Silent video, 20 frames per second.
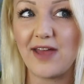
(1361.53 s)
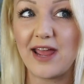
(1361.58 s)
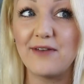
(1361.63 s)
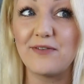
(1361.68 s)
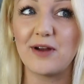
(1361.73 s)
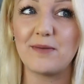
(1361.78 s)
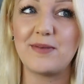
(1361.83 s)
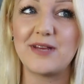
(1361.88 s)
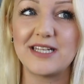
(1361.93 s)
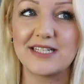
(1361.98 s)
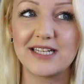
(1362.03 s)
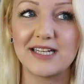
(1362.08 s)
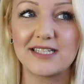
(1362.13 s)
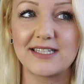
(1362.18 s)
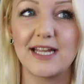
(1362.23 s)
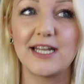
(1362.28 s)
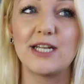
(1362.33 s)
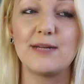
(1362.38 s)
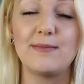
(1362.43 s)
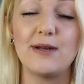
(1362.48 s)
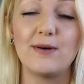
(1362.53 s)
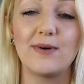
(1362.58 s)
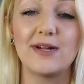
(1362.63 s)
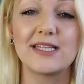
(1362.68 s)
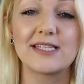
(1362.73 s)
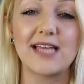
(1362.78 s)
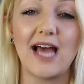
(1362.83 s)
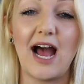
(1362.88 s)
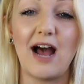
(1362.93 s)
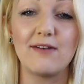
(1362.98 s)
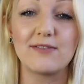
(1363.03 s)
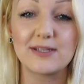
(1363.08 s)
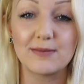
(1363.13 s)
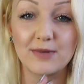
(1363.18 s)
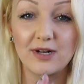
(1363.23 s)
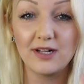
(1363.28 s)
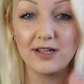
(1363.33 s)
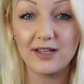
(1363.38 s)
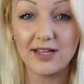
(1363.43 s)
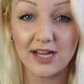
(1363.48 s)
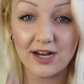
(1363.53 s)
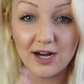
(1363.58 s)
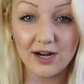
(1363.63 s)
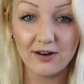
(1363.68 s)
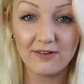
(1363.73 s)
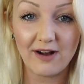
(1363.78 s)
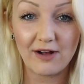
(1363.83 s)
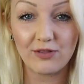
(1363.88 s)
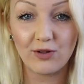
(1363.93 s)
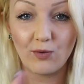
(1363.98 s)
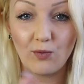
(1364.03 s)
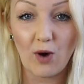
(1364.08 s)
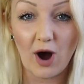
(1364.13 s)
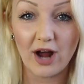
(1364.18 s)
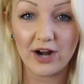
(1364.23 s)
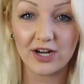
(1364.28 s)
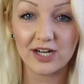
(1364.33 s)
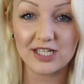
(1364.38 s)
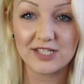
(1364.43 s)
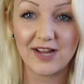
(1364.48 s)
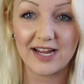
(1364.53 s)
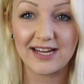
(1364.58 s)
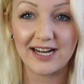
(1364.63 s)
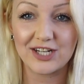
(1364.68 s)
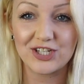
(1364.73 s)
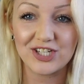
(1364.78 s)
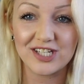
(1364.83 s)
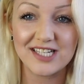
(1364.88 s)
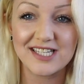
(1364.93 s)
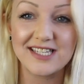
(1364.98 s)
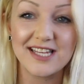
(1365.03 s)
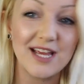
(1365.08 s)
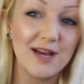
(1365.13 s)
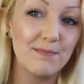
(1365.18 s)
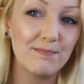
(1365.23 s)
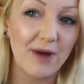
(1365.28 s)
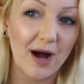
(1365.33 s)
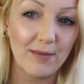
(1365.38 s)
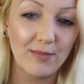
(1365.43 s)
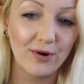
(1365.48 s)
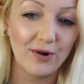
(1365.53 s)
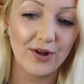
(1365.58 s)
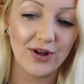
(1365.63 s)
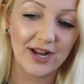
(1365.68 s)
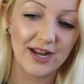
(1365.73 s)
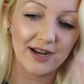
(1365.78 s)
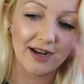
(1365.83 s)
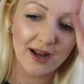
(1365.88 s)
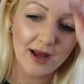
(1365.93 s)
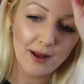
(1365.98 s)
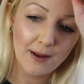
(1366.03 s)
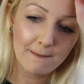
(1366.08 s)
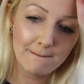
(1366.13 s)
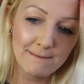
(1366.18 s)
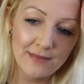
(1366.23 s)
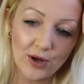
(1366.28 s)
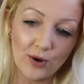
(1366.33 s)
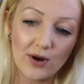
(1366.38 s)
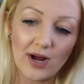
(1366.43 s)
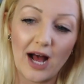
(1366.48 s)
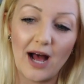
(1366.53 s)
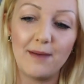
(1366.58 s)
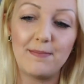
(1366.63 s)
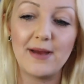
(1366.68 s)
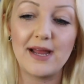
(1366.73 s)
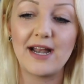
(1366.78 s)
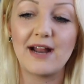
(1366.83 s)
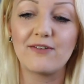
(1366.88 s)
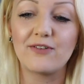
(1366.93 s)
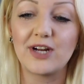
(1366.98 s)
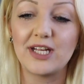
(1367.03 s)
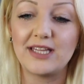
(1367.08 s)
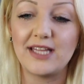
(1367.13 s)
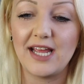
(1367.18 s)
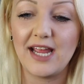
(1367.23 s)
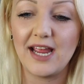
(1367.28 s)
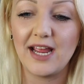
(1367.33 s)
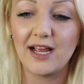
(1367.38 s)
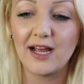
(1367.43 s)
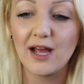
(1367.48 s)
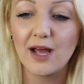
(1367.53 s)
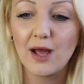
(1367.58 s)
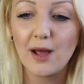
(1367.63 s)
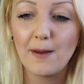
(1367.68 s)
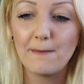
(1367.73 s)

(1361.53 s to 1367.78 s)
favorite pieces tend to be ones that have some clear around the water so I can actually see it bubble and milk up and everything,